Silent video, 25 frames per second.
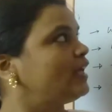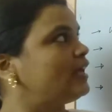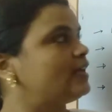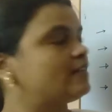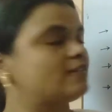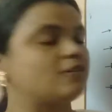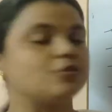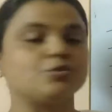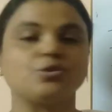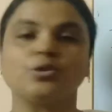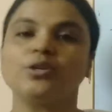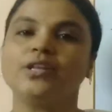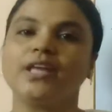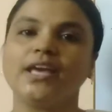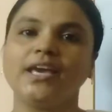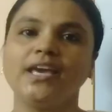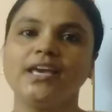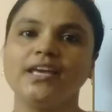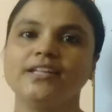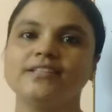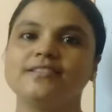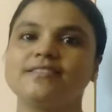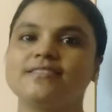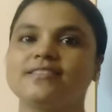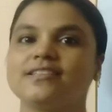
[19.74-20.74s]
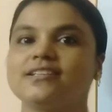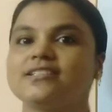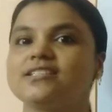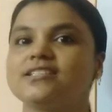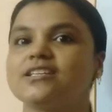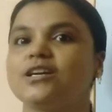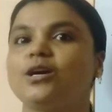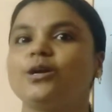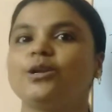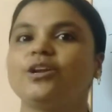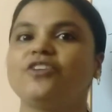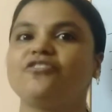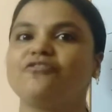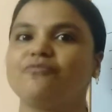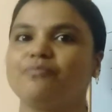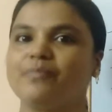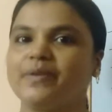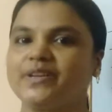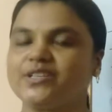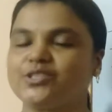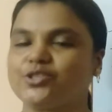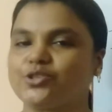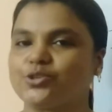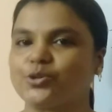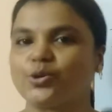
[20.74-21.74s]
So today it's the turn of
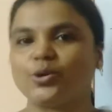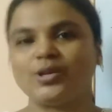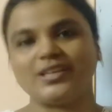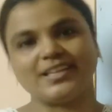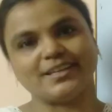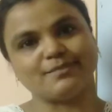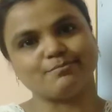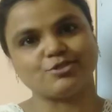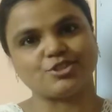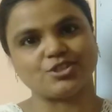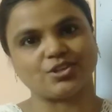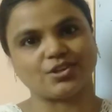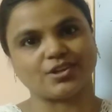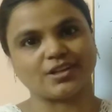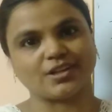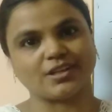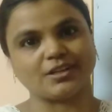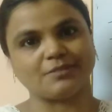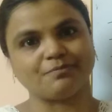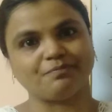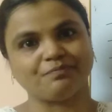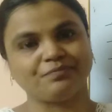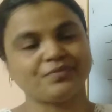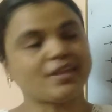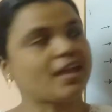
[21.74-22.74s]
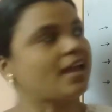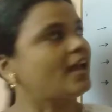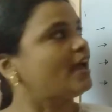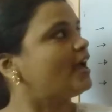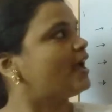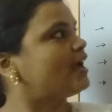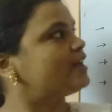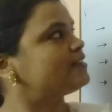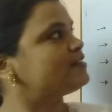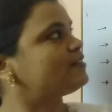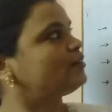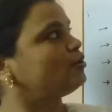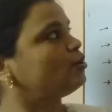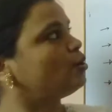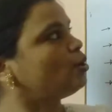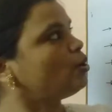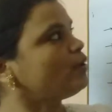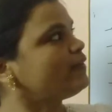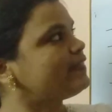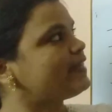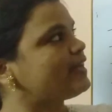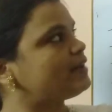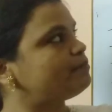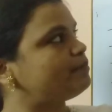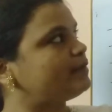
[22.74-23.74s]
petroleum, children. As you know
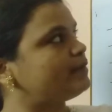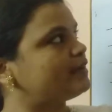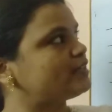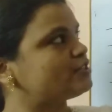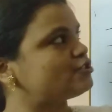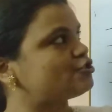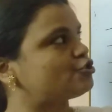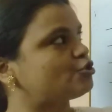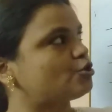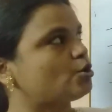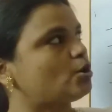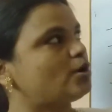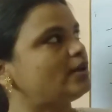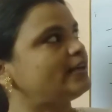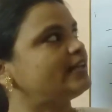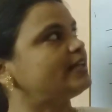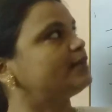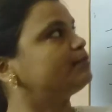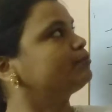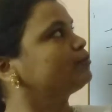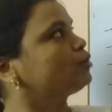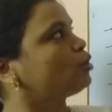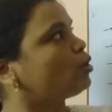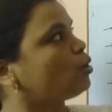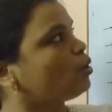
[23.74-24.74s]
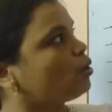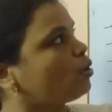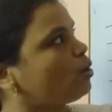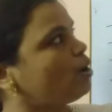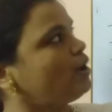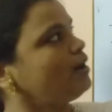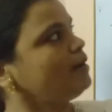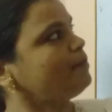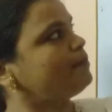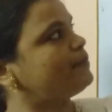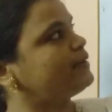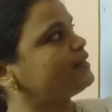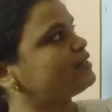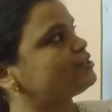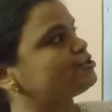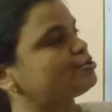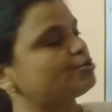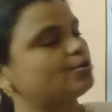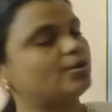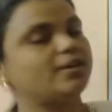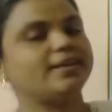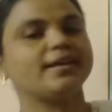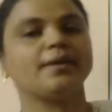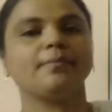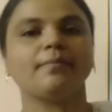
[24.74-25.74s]
that petroleum, coal,
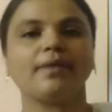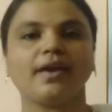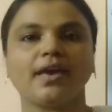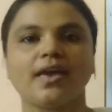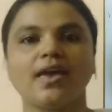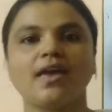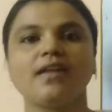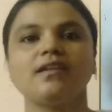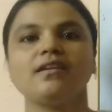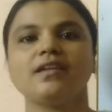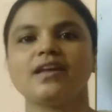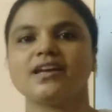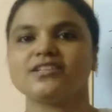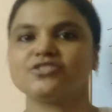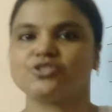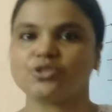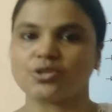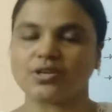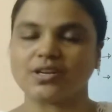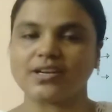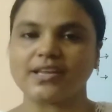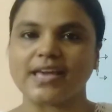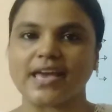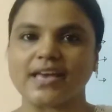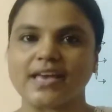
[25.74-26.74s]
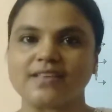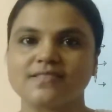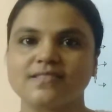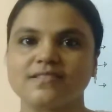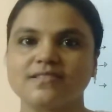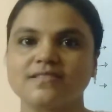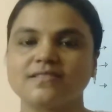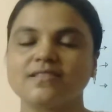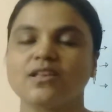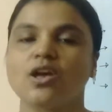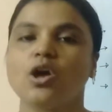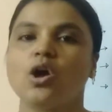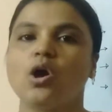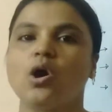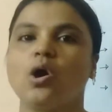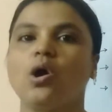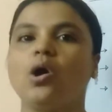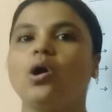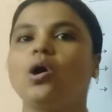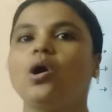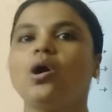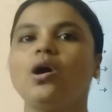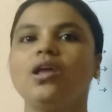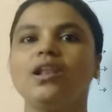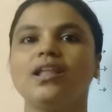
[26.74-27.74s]
petroleum and natural gases
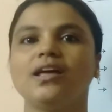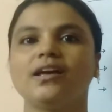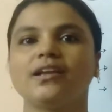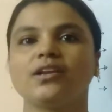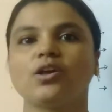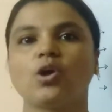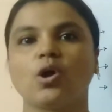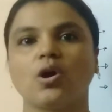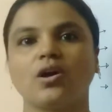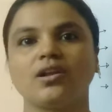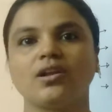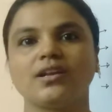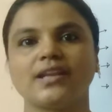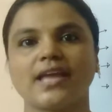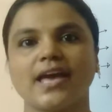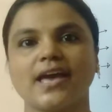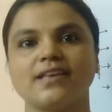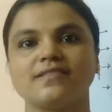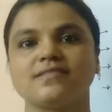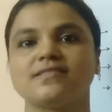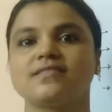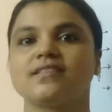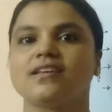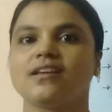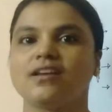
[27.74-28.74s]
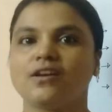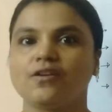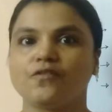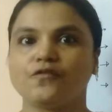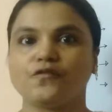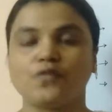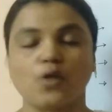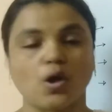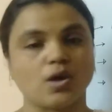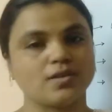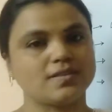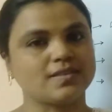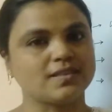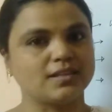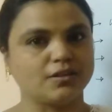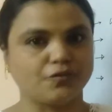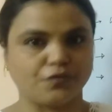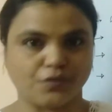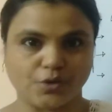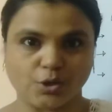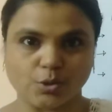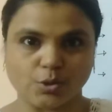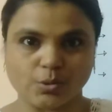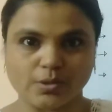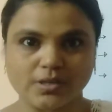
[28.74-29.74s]
all are called as fossil
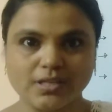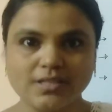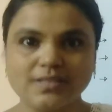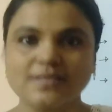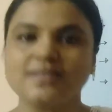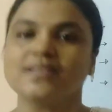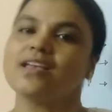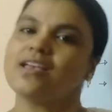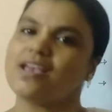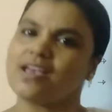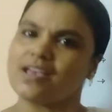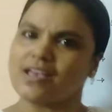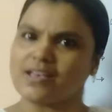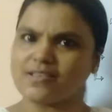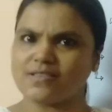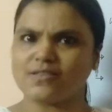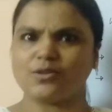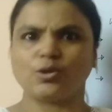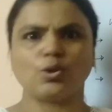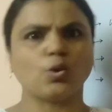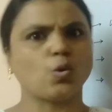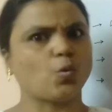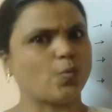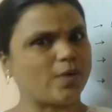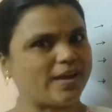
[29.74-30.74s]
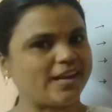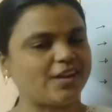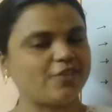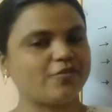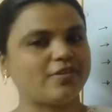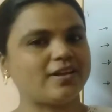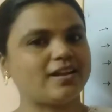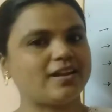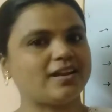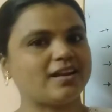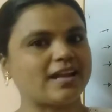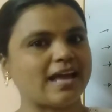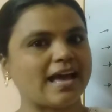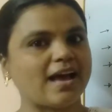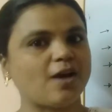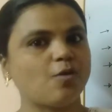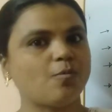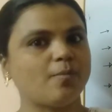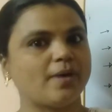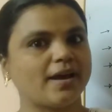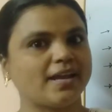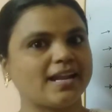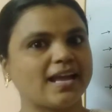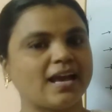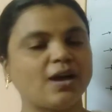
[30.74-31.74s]
fuels. As you know very well
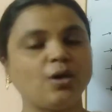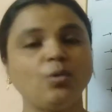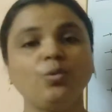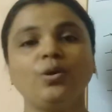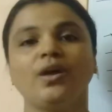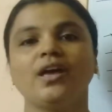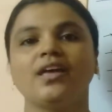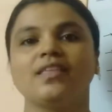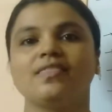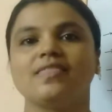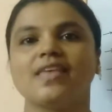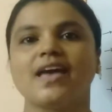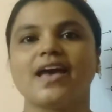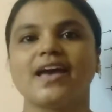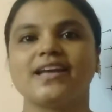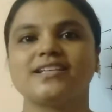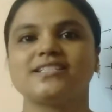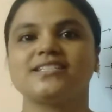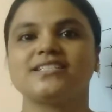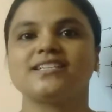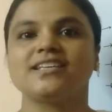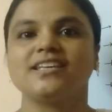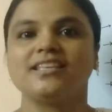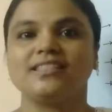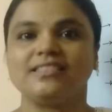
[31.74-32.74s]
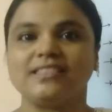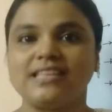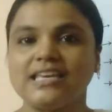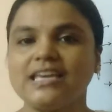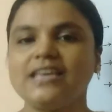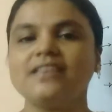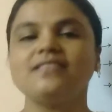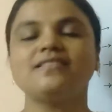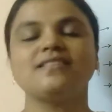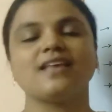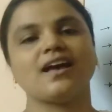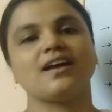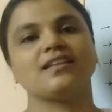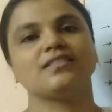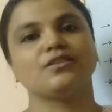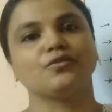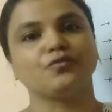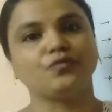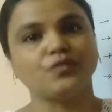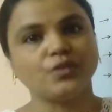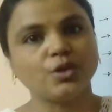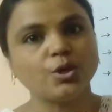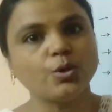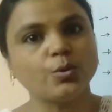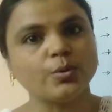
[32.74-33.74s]
by now that these are the
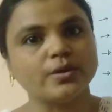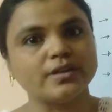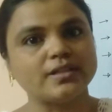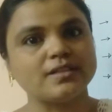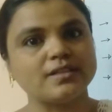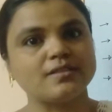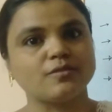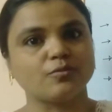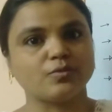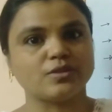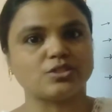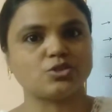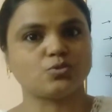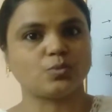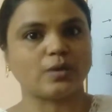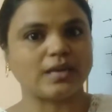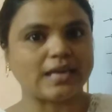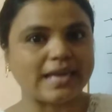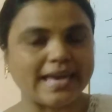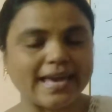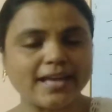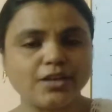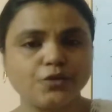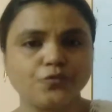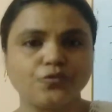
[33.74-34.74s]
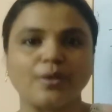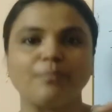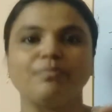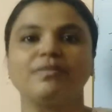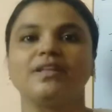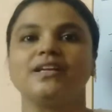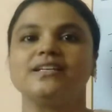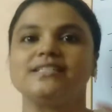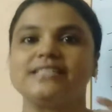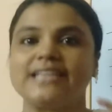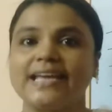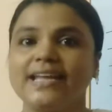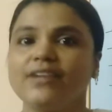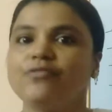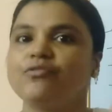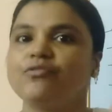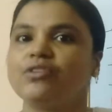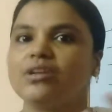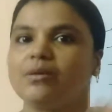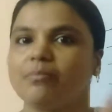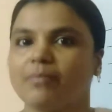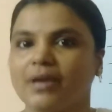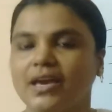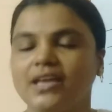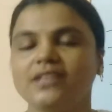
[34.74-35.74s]
fuels which we get from the dead
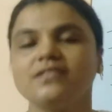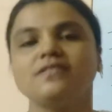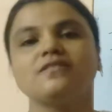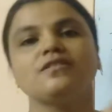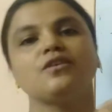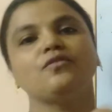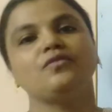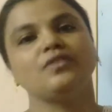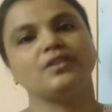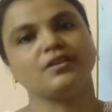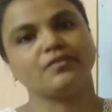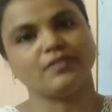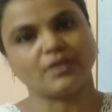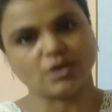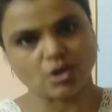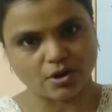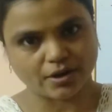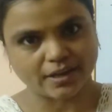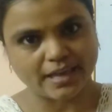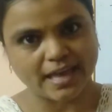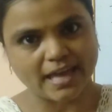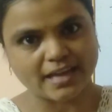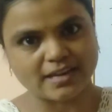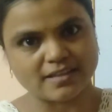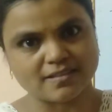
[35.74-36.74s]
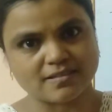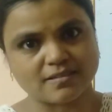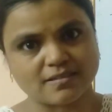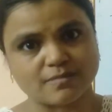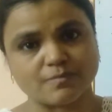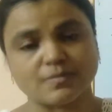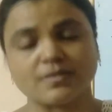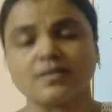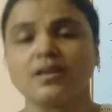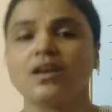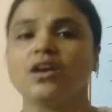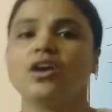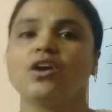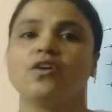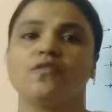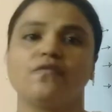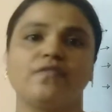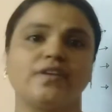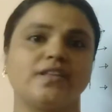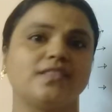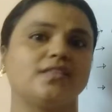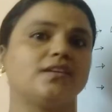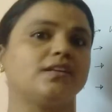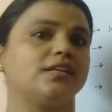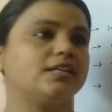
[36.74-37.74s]
remains of living organisms,
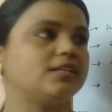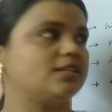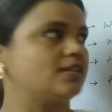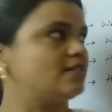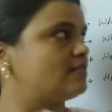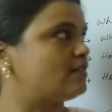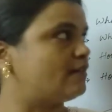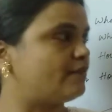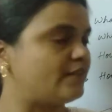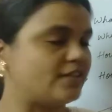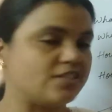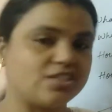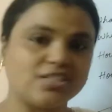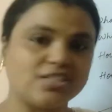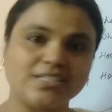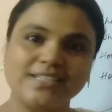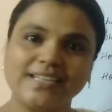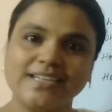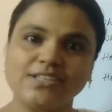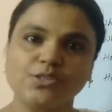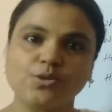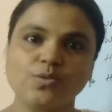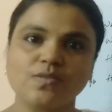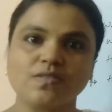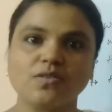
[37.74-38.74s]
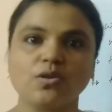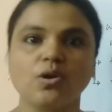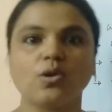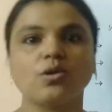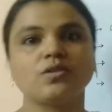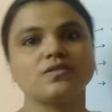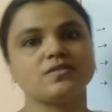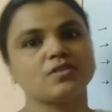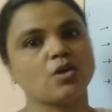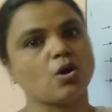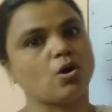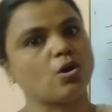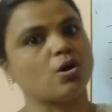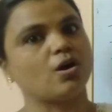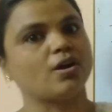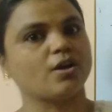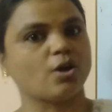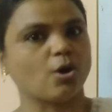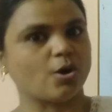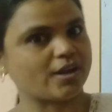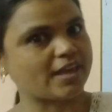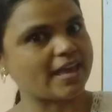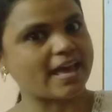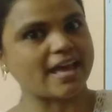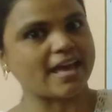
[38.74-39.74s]
whether it is a vegetative source or
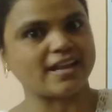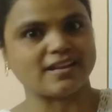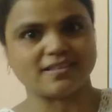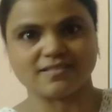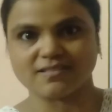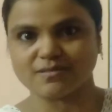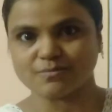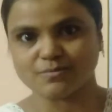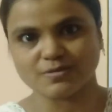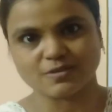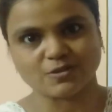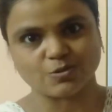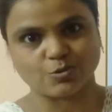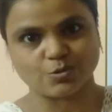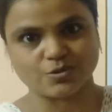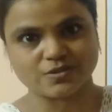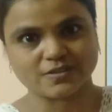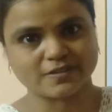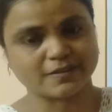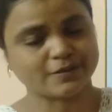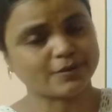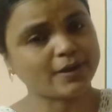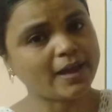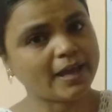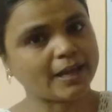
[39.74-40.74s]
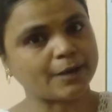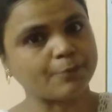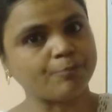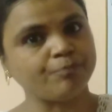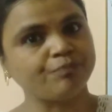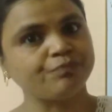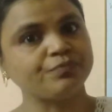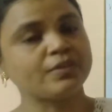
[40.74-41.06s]
organism source, right?